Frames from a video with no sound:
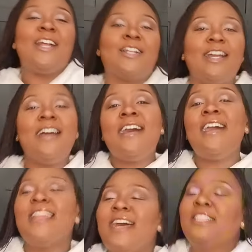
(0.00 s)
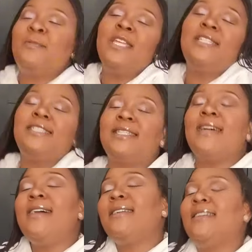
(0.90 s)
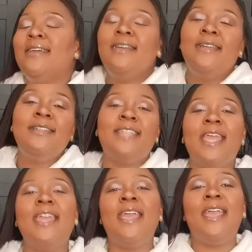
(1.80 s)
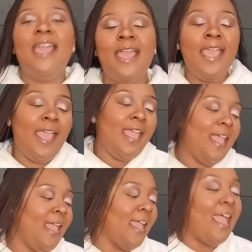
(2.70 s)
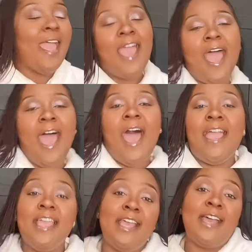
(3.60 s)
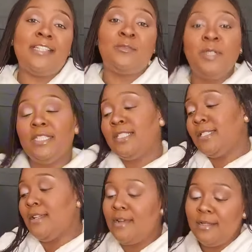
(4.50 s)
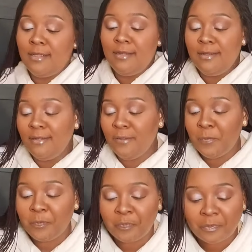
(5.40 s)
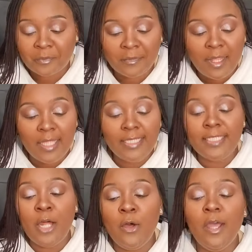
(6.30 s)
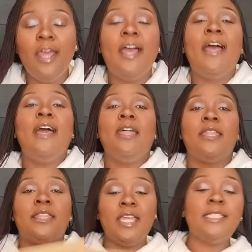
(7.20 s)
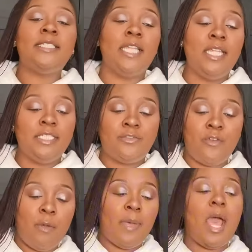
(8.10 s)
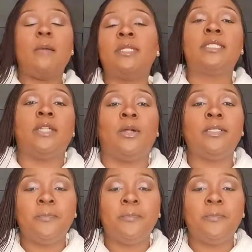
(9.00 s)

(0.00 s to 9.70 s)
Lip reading: God has been so good, yeah. He has been so good. So, this is from Amazon.